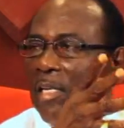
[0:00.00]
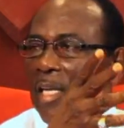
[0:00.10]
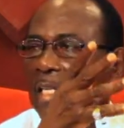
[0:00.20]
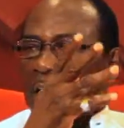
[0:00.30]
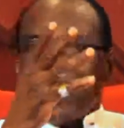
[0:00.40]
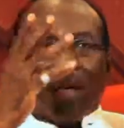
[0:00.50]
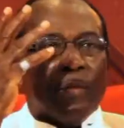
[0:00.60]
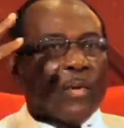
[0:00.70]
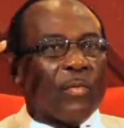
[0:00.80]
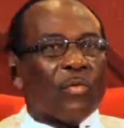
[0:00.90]
And I see a
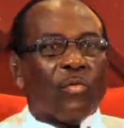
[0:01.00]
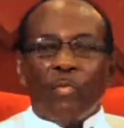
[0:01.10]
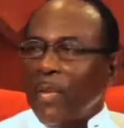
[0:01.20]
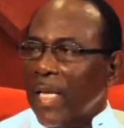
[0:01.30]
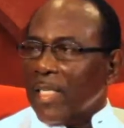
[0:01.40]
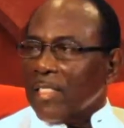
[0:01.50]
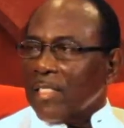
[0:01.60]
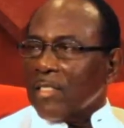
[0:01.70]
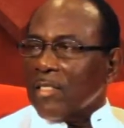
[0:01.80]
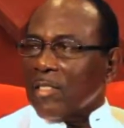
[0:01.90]
man with two beers,
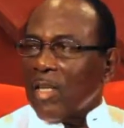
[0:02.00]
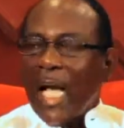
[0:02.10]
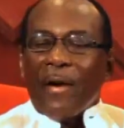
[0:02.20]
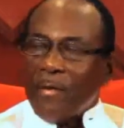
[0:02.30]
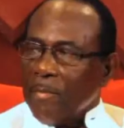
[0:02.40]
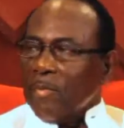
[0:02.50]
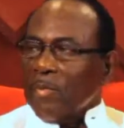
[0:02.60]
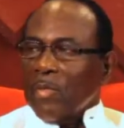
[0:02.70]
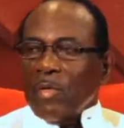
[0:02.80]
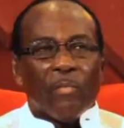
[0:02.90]
carib
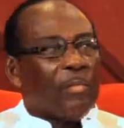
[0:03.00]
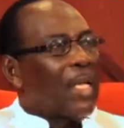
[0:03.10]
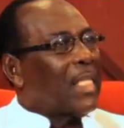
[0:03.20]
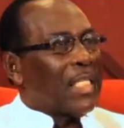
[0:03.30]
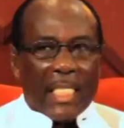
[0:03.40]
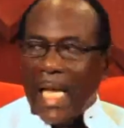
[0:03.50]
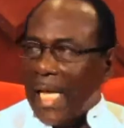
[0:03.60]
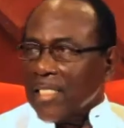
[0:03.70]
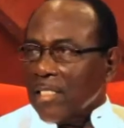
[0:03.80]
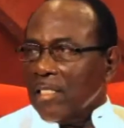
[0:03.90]
beer in his
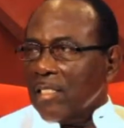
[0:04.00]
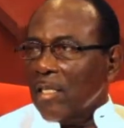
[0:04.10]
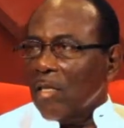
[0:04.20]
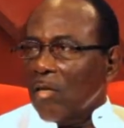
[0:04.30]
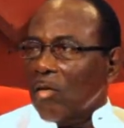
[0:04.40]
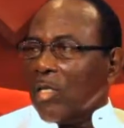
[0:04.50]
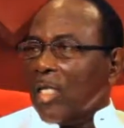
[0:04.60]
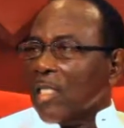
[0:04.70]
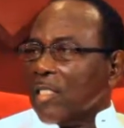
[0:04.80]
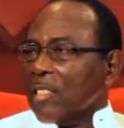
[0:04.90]
hand,
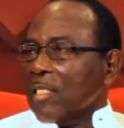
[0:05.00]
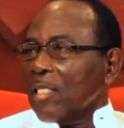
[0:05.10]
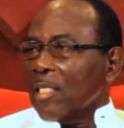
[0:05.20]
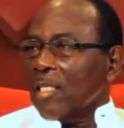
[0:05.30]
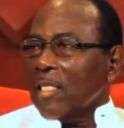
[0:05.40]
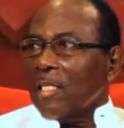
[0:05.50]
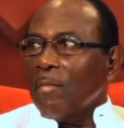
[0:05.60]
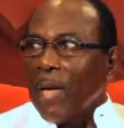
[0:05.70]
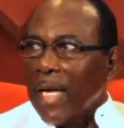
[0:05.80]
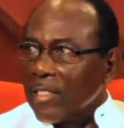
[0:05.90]
looking at the
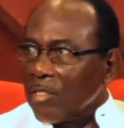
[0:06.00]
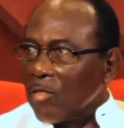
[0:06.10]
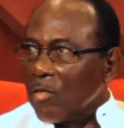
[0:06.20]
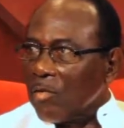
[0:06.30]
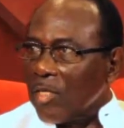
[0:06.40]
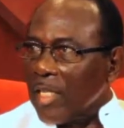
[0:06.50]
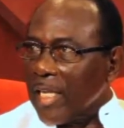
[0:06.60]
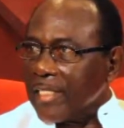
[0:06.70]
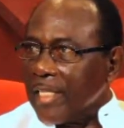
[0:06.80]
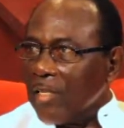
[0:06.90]
man so,
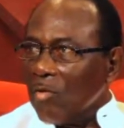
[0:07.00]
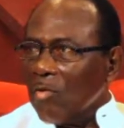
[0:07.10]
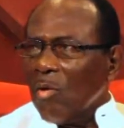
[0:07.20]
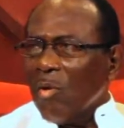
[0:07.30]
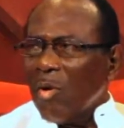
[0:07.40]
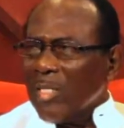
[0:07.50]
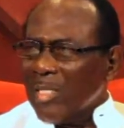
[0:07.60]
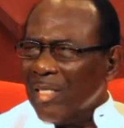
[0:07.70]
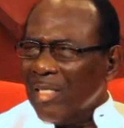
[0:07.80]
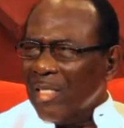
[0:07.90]
like saying, oh God,
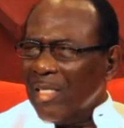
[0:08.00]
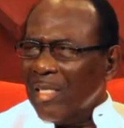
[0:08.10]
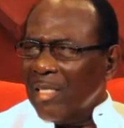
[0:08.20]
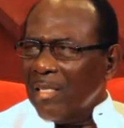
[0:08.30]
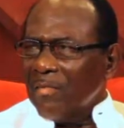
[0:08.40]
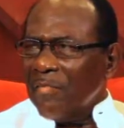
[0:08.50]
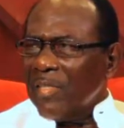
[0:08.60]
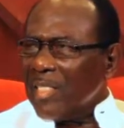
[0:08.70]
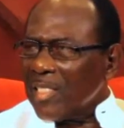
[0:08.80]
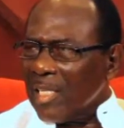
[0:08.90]

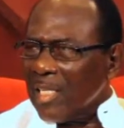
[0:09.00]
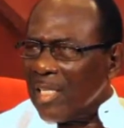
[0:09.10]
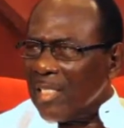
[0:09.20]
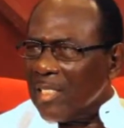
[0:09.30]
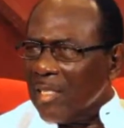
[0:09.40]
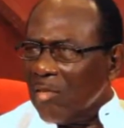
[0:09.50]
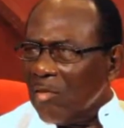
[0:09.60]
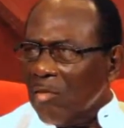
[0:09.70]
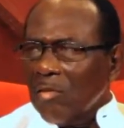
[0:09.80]
finish singing that, you know?